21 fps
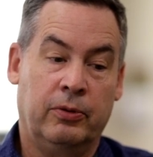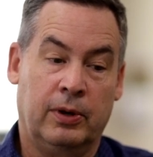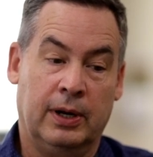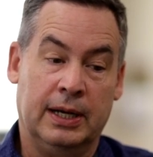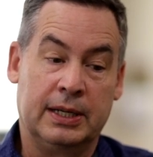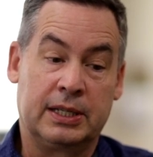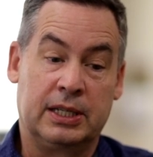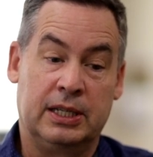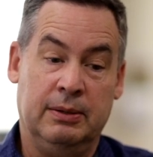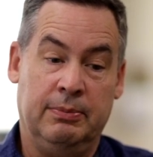
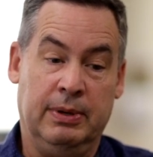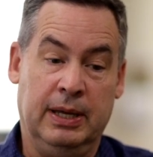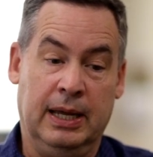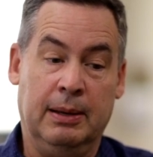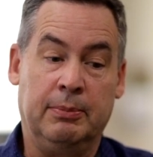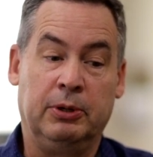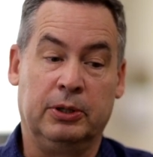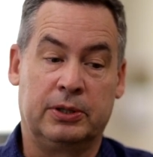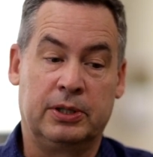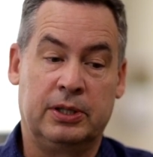us to be
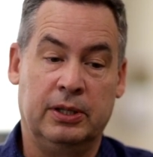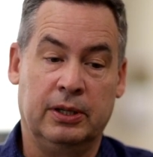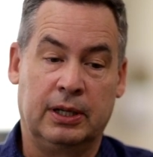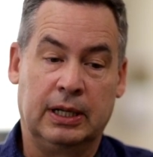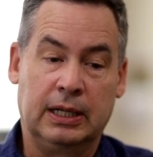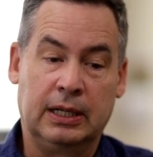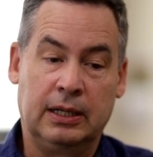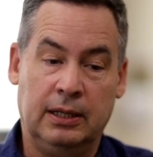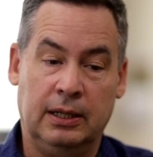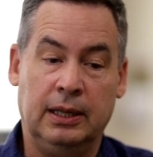able to
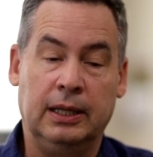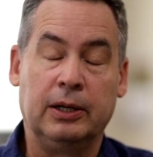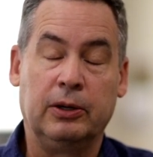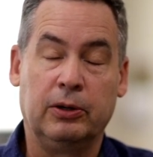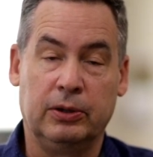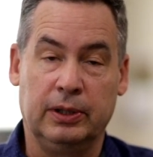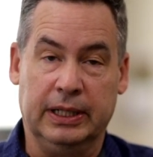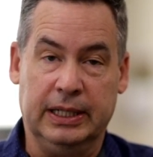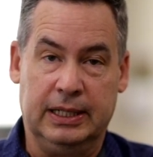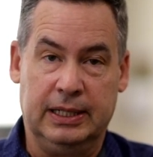
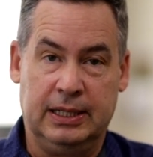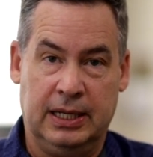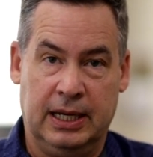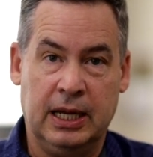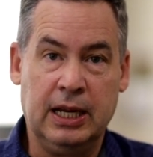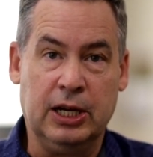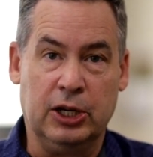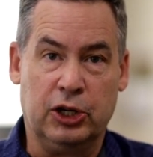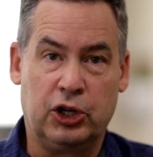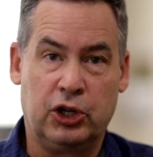clearly
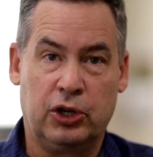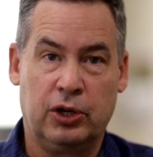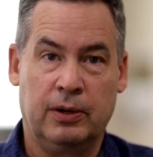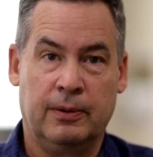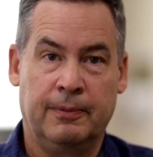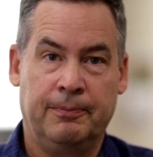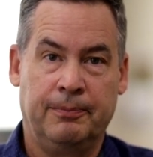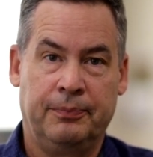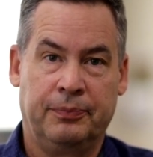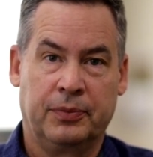teach
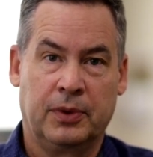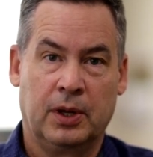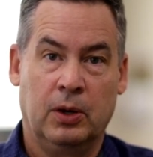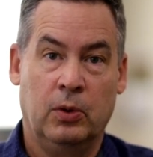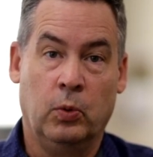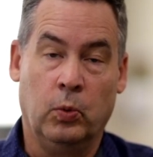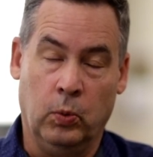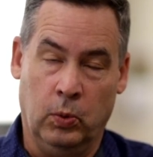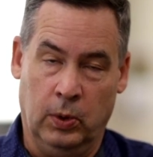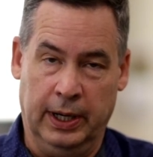
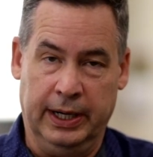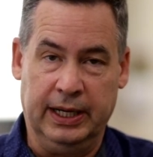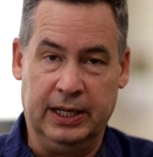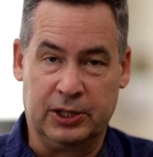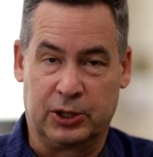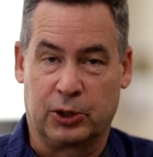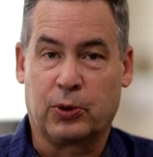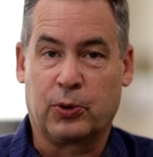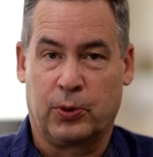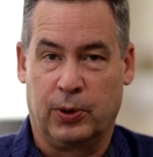what
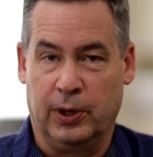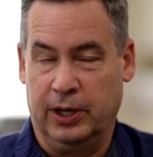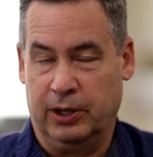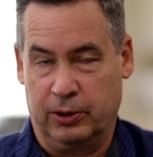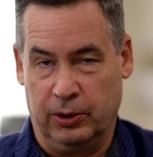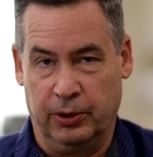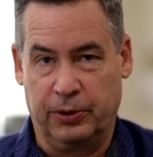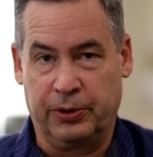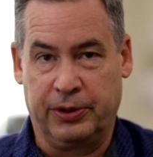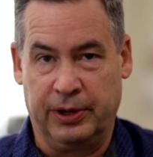is
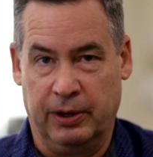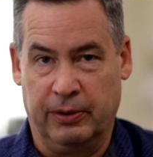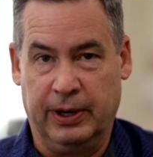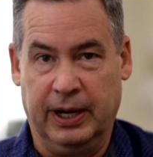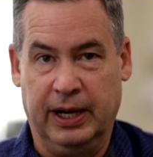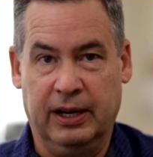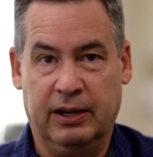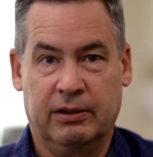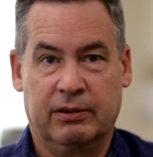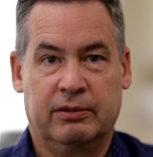critical
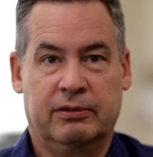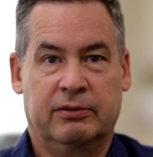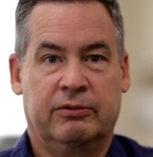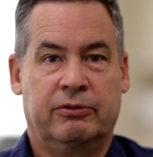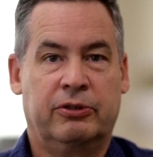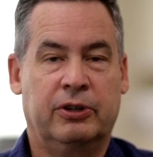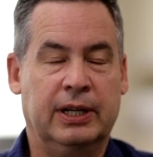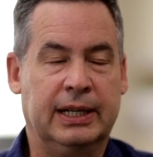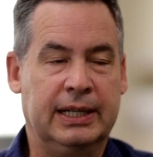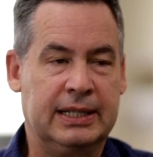theory,
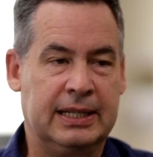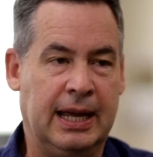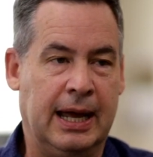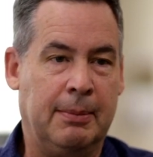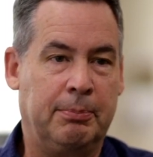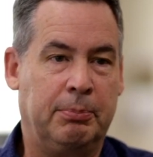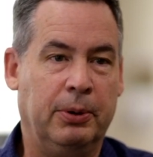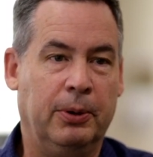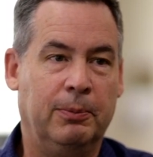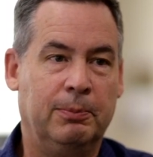for
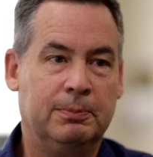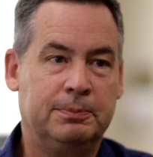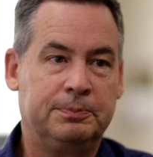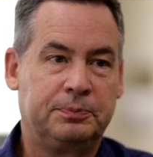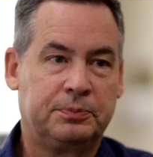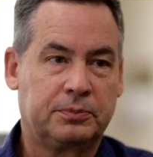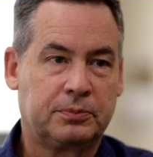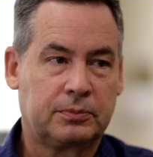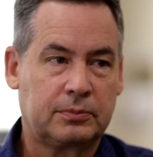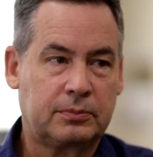example,
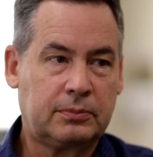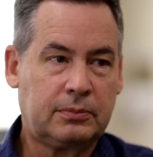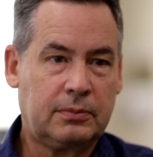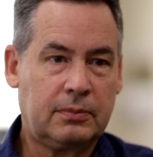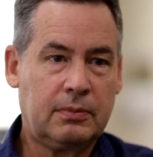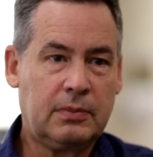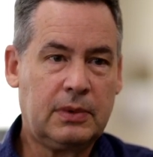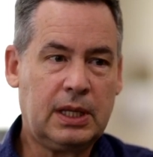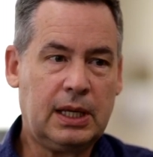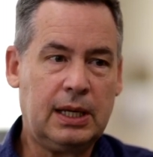
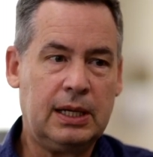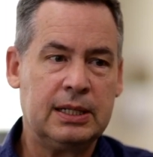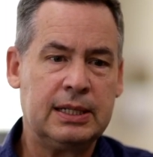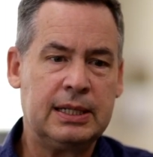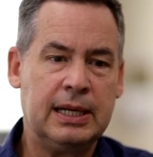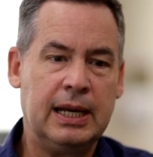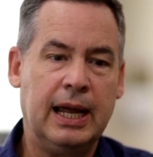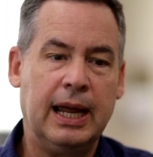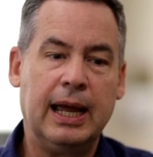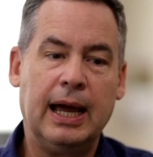
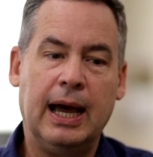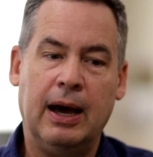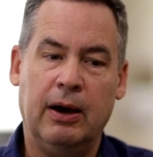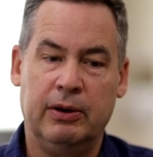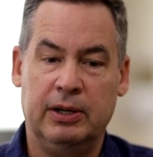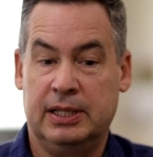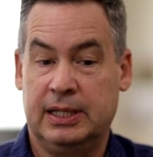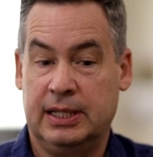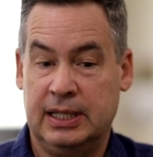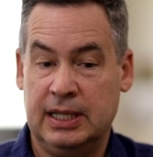today, how
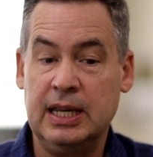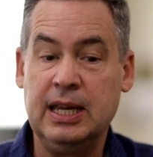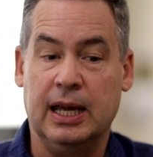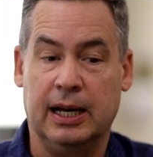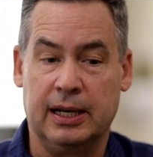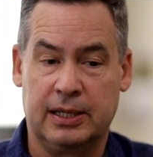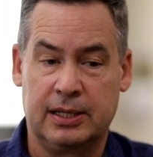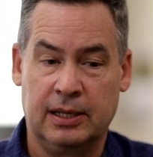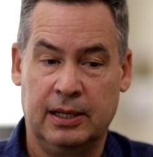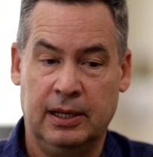to see
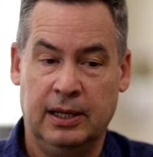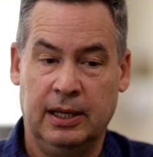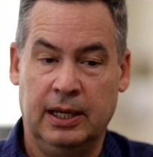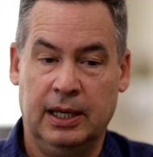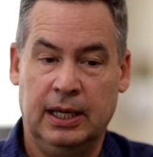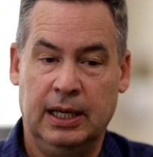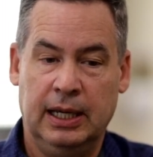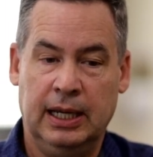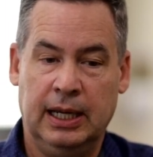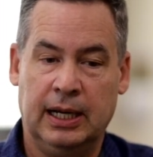it
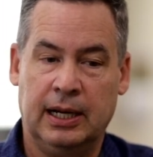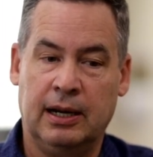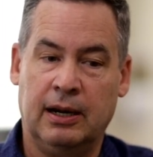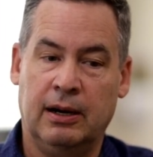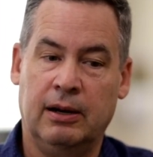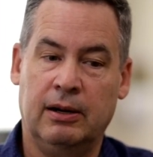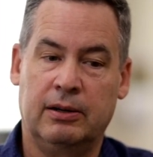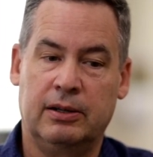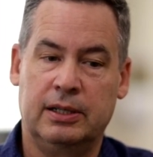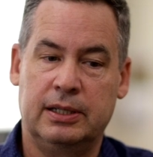in
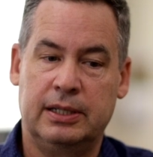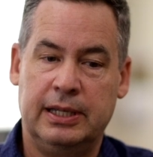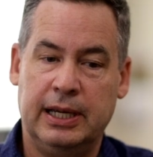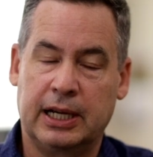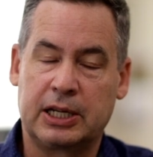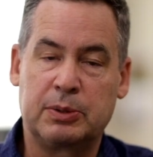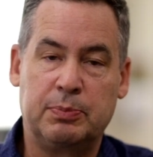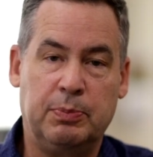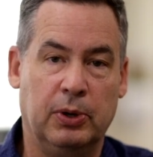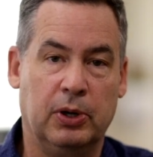our
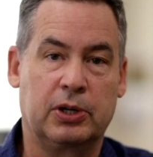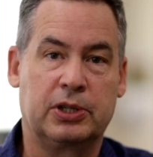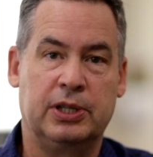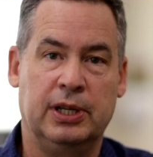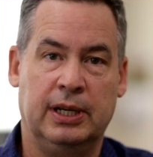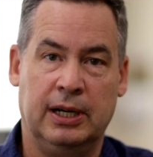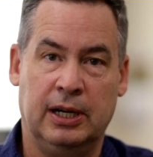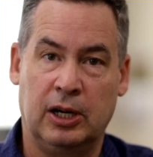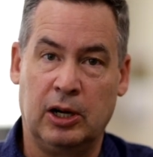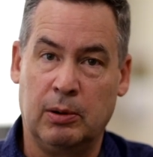textbooks
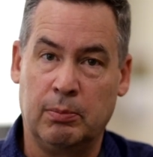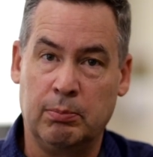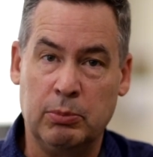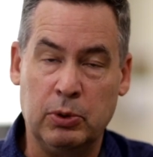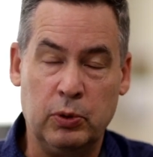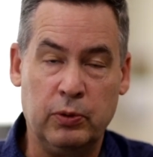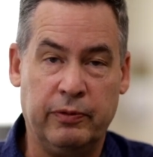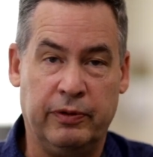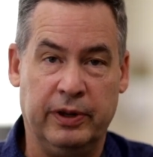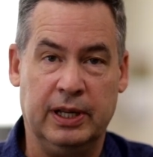and in our
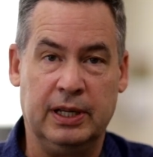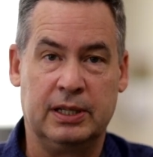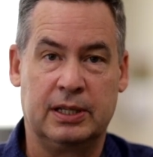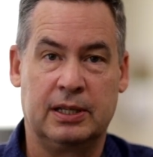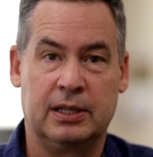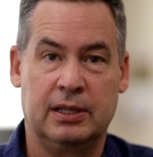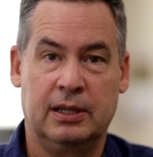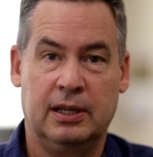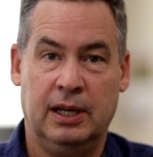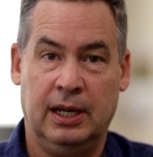
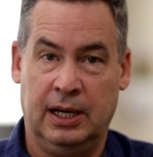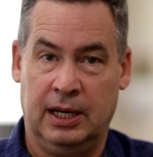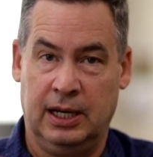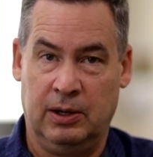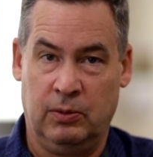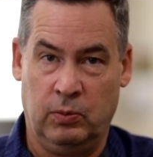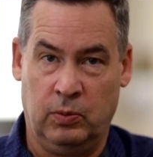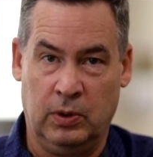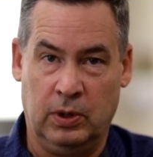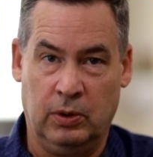movies and
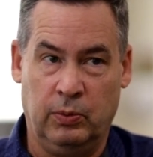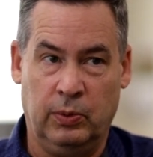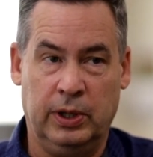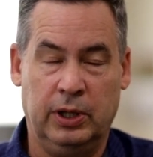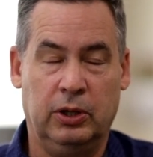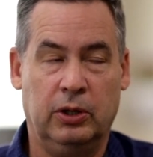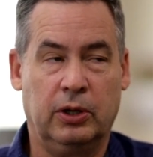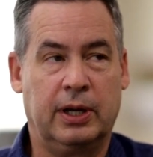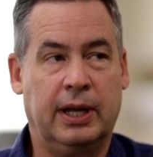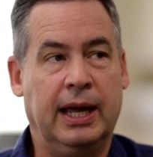in what we
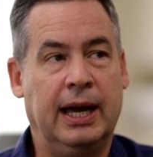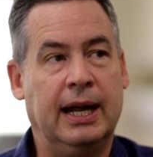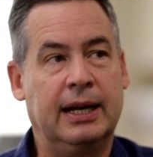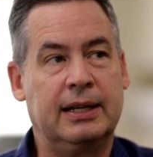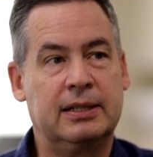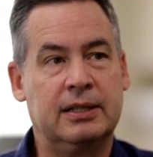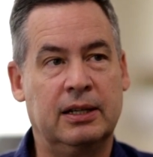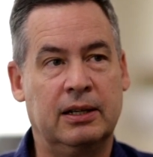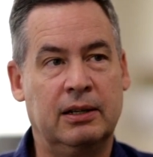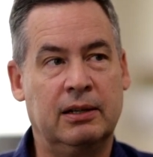look
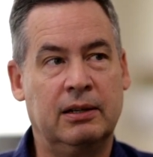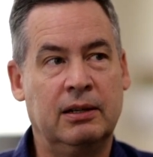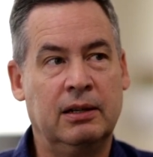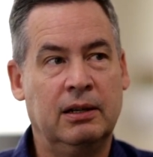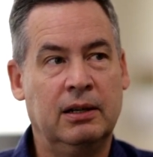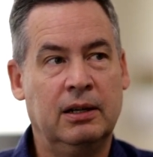at and